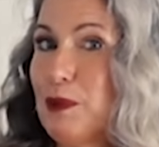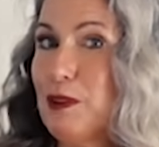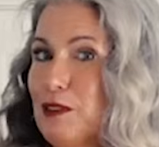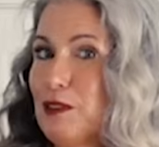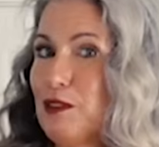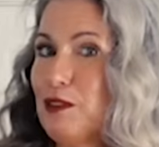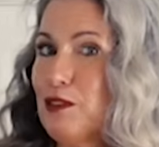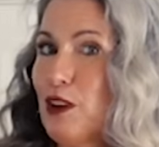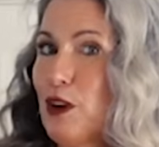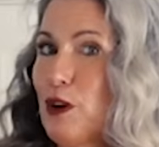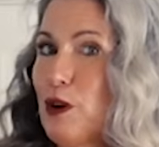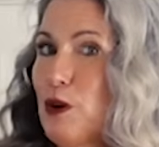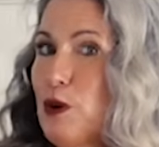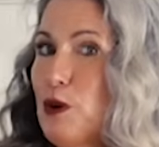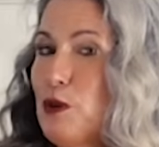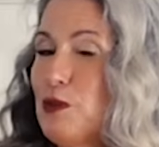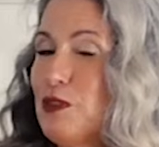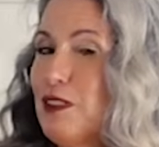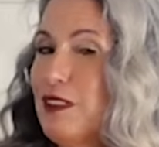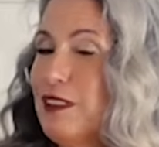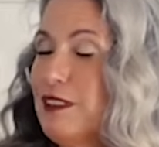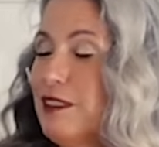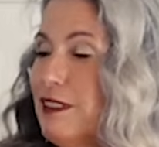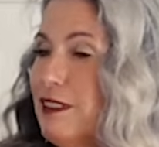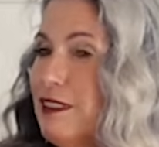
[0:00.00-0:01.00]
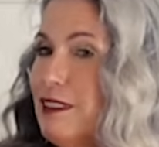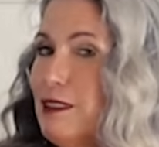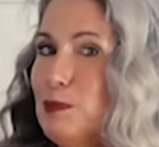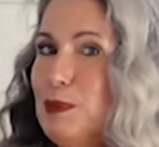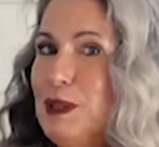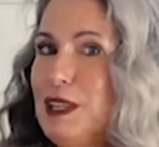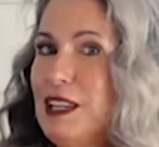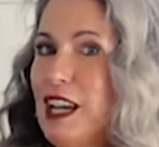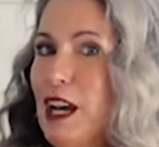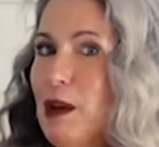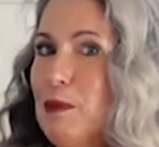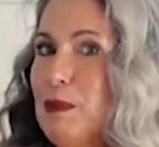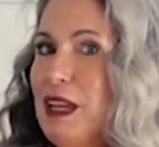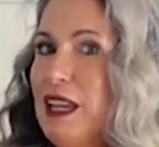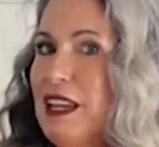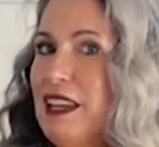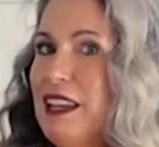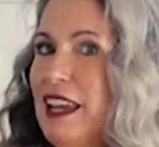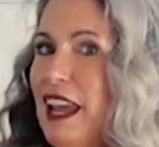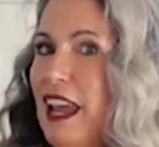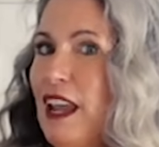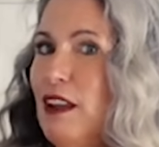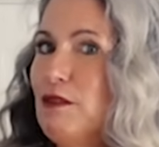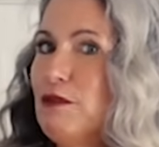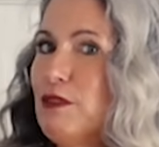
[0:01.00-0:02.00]
so this is becoming
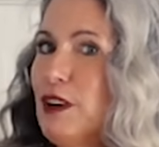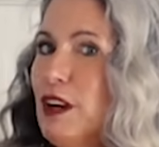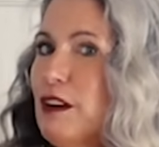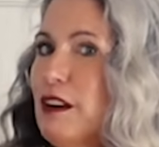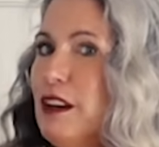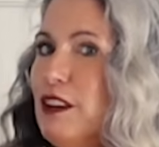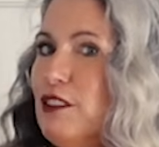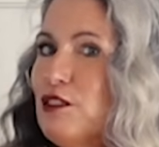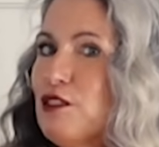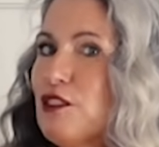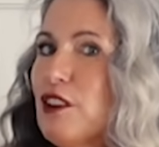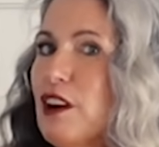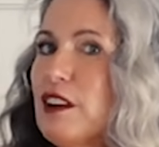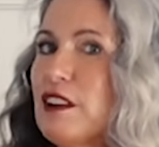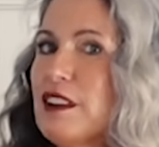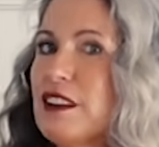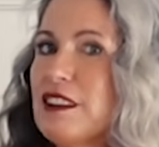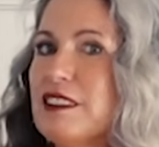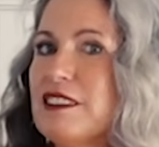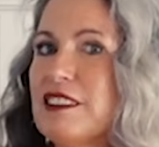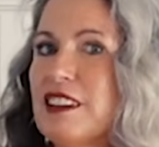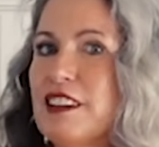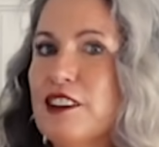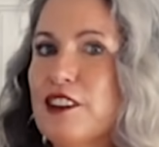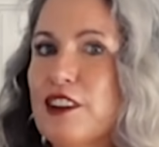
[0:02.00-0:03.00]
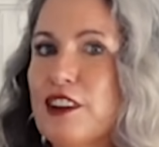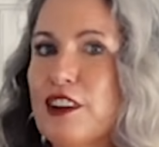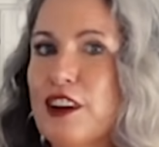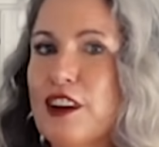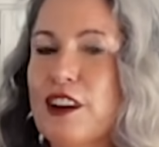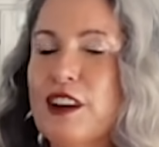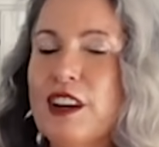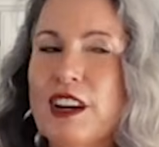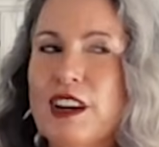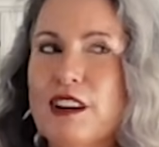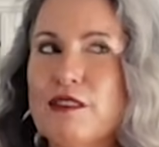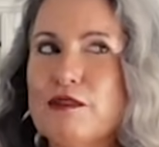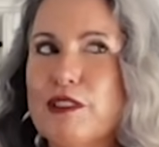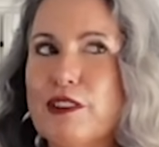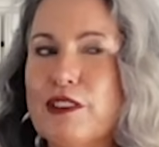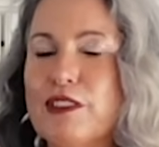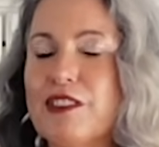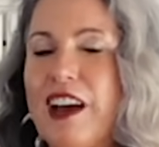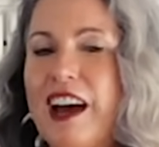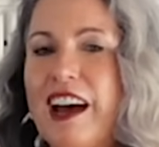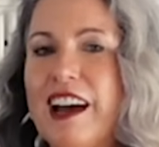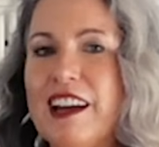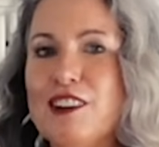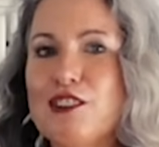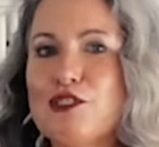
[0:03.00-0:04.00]
a very strong contender for
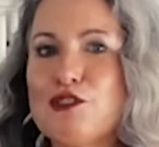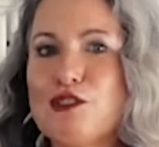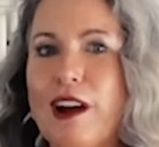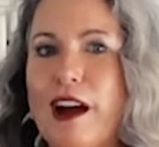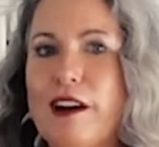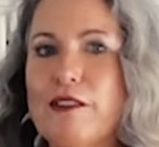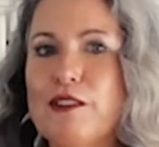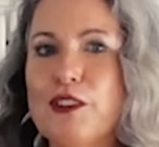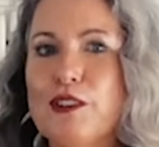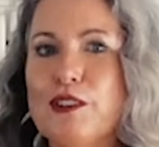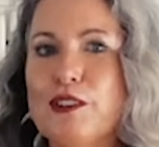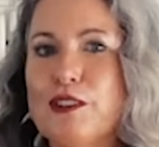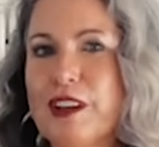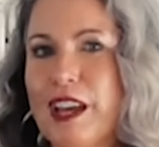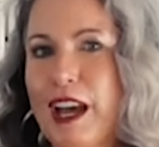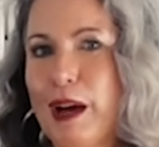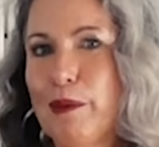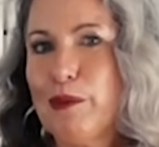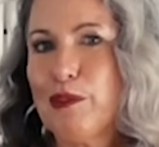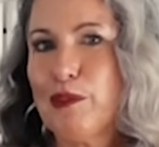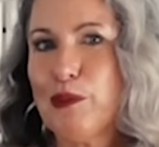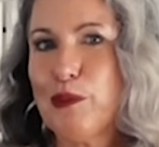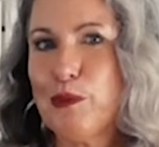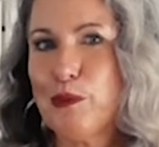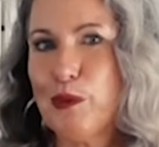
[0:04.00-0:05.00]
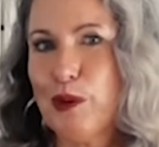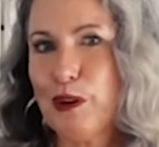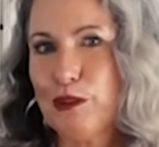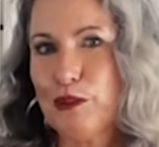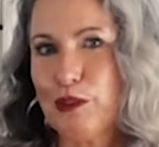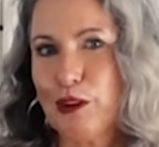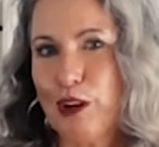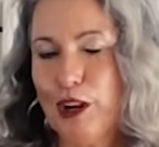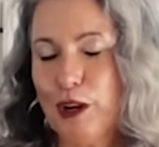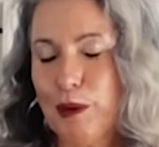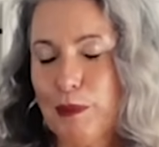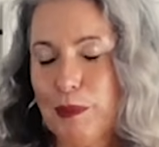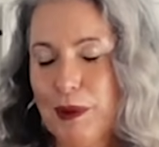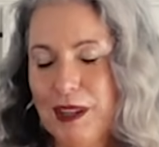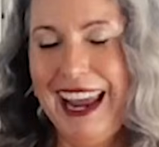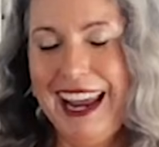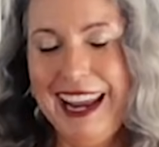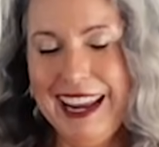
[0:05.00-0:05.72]
that travel capsule wardrobe.